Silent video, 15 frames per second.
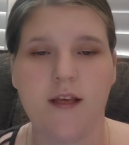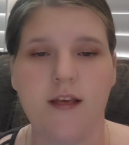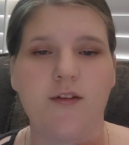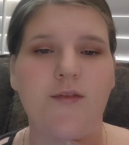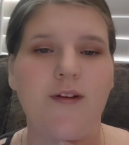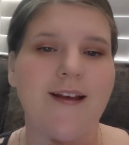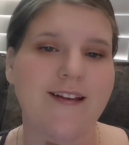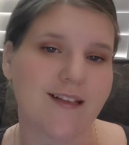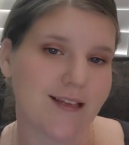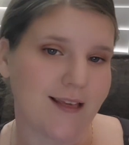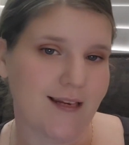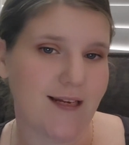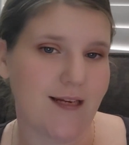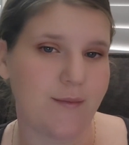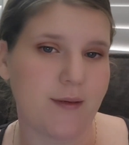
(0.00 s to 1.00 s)

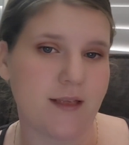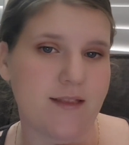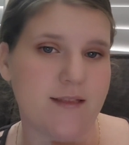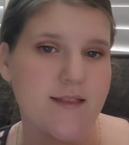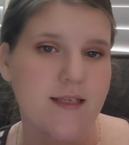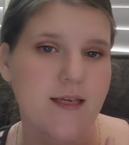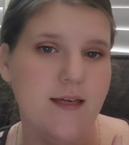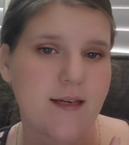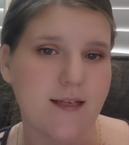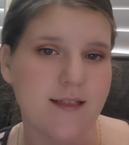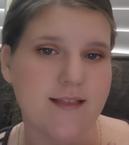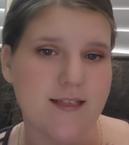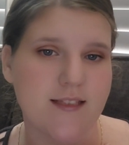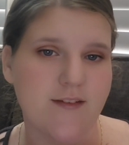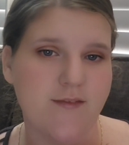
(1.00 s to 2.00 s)
Granulated means an
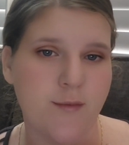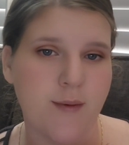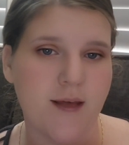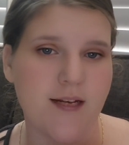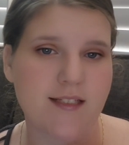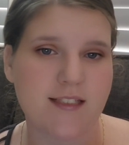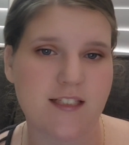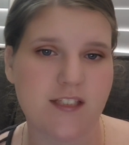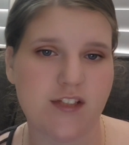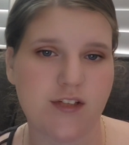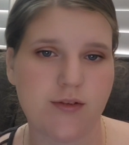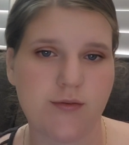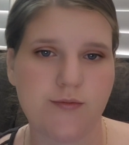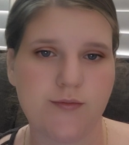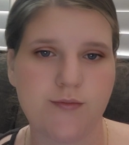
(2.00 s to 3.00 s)
excessive amount of tissue.
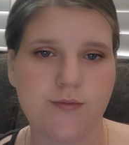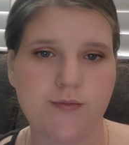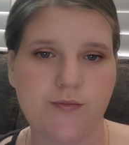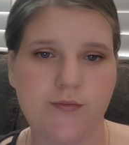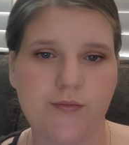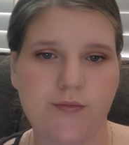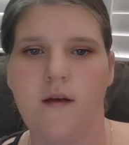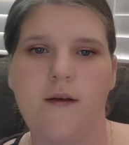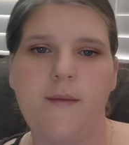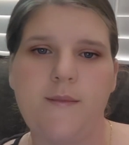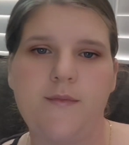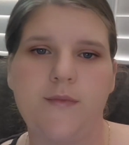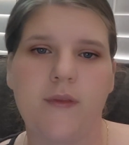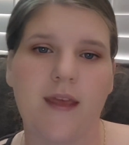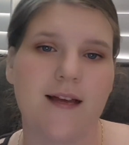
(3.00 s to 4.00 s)

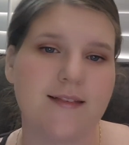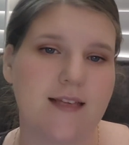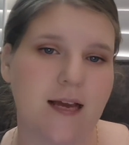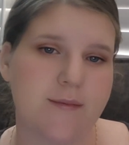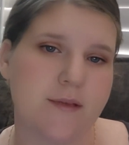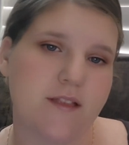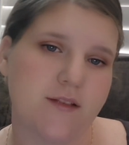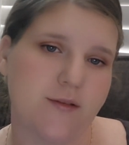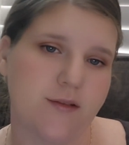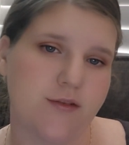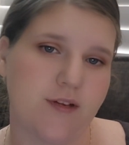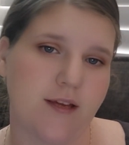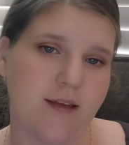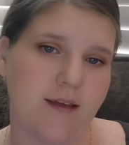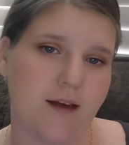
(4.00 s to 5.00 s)
Adapting to a
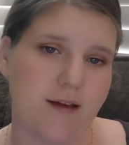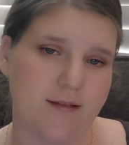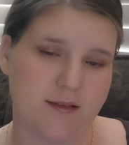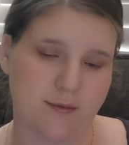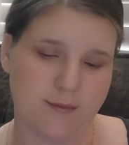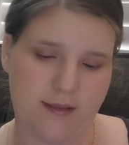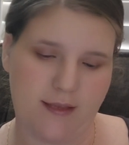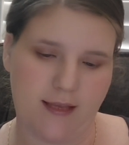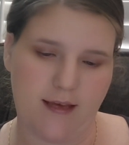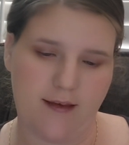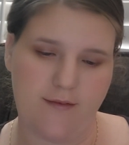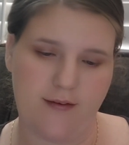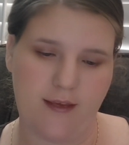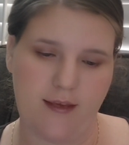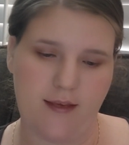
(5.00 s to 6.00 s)
tracheostomy
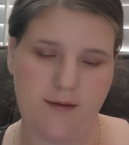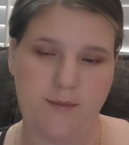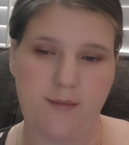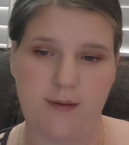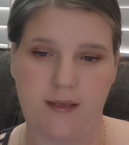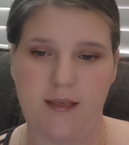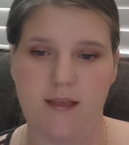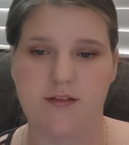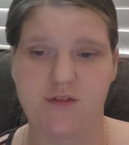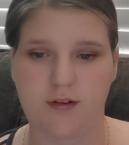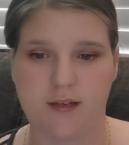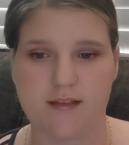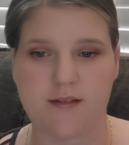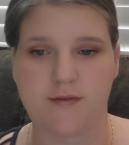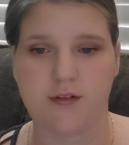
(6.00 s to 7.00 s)
life can be
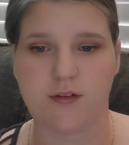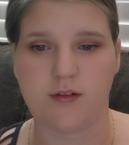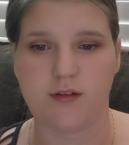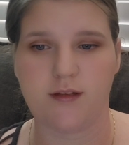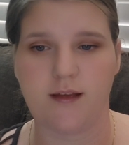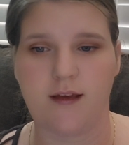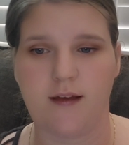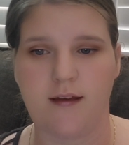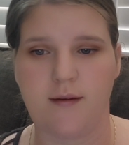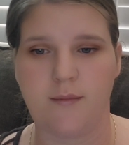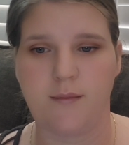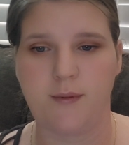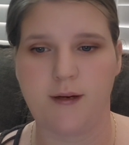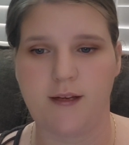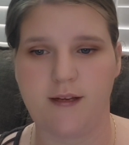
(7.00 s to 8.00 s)
stressful,
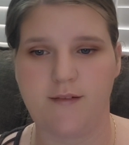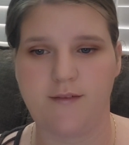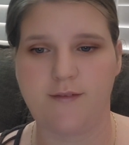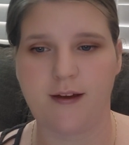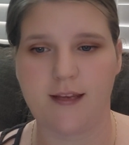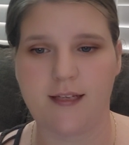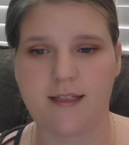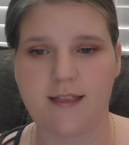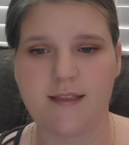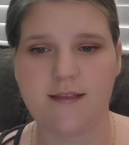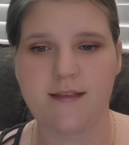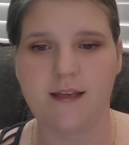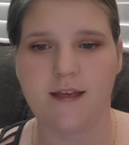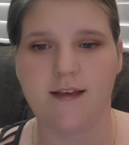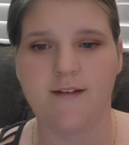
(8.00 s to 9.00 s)
but finding
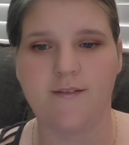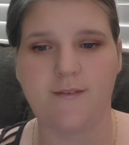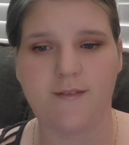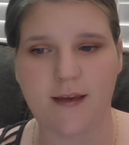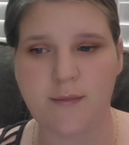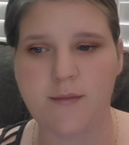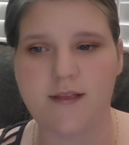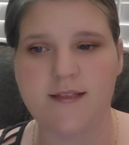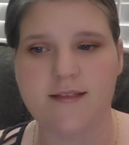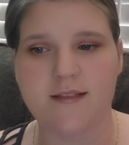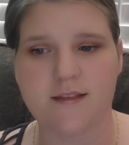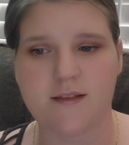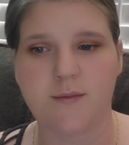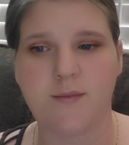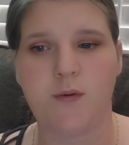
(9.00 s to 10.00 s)
families and
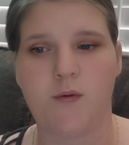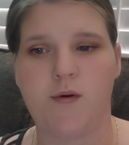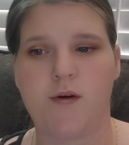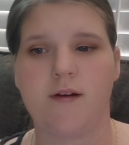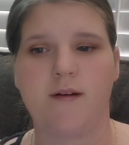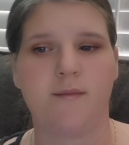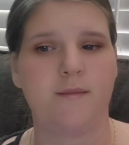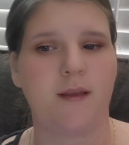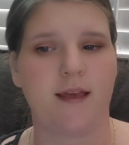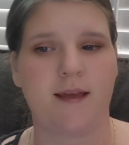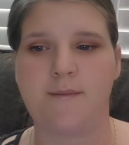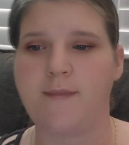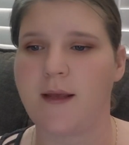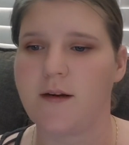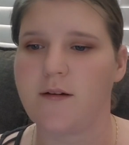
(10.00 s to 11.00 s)
support like
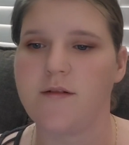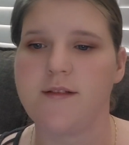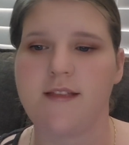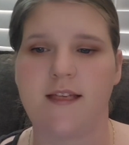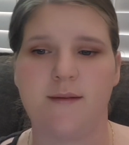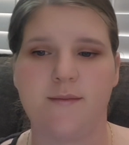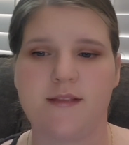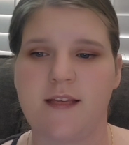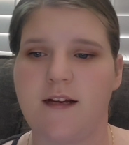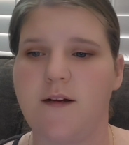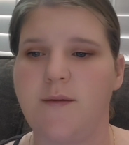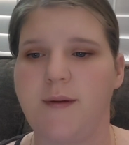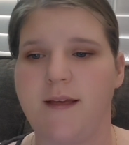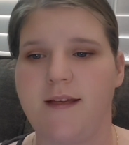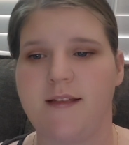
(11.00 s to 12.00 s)
medical teams,
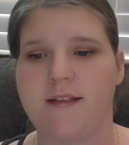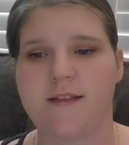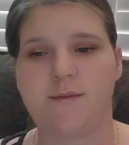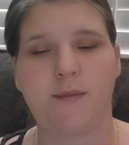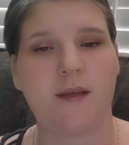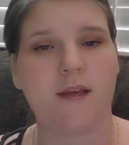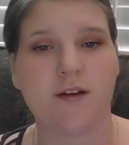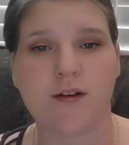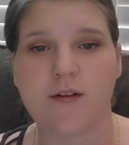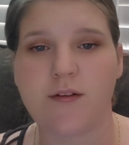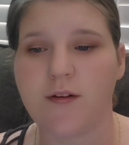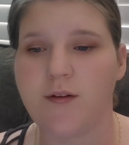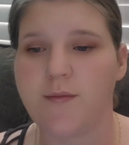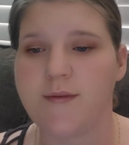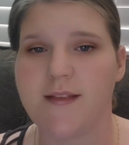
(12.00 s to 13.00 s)
therapists, peer
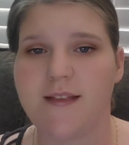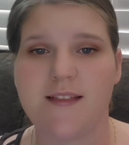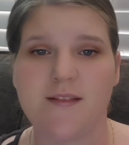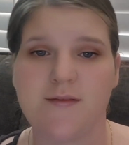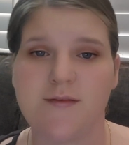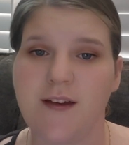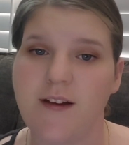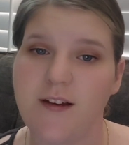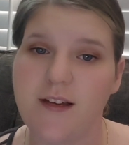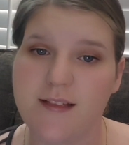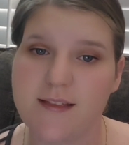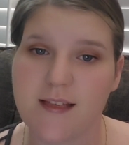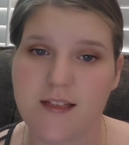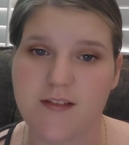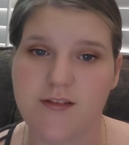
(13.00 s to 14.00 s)
groups is very
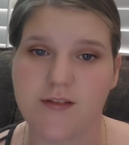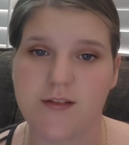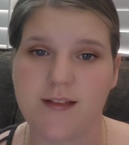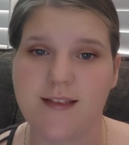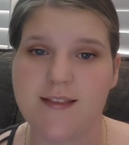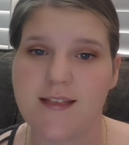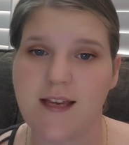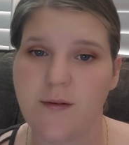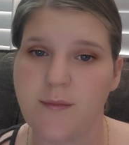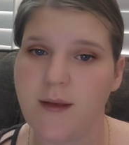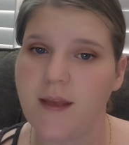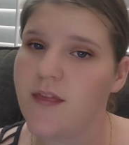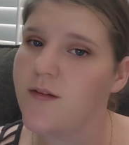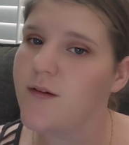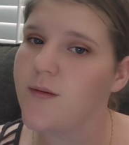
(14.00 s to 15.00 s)
essential. It's helped me
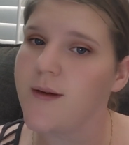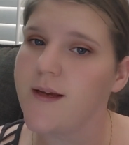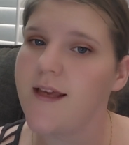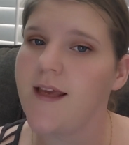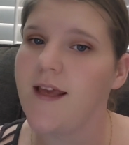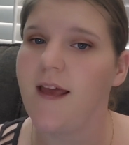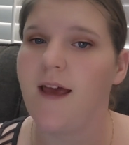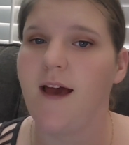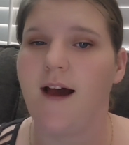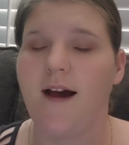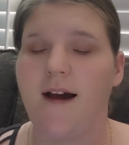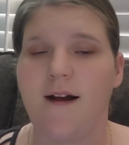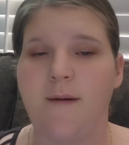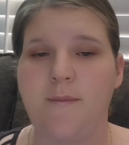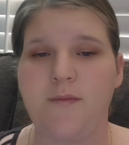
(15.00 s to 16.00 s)
through it.
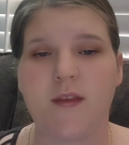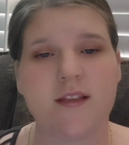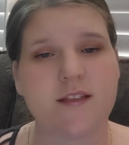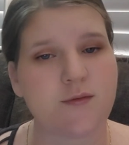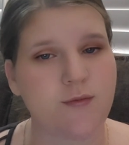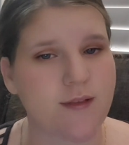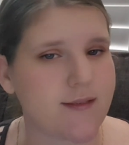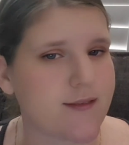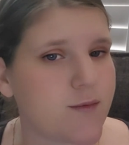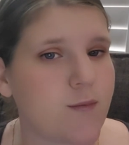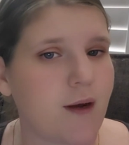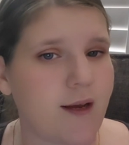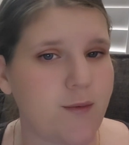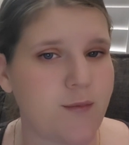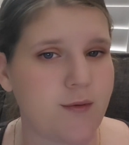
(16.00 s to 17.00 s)
That's the reason
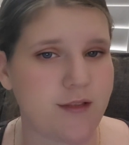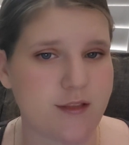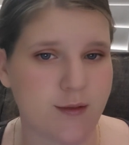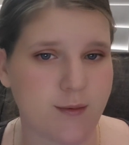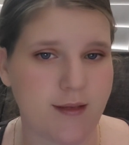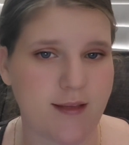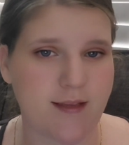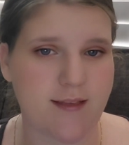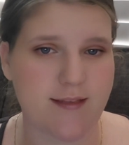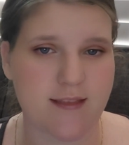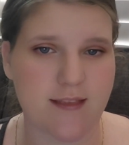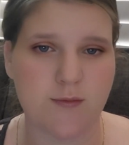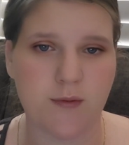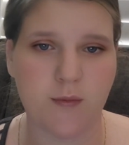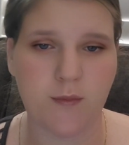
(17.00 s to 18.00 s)
why we're doing this,
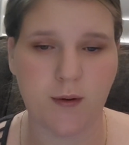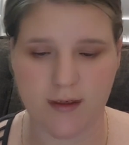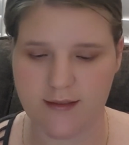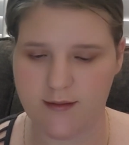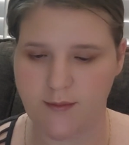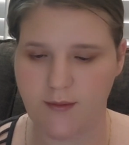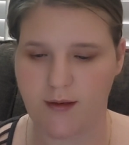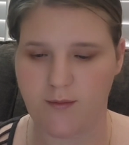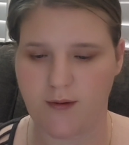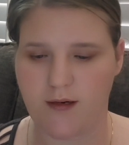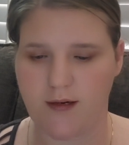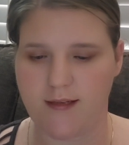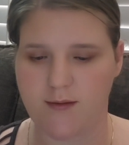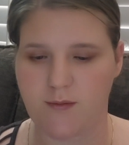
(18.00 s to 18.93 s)
is we want to spread awareness.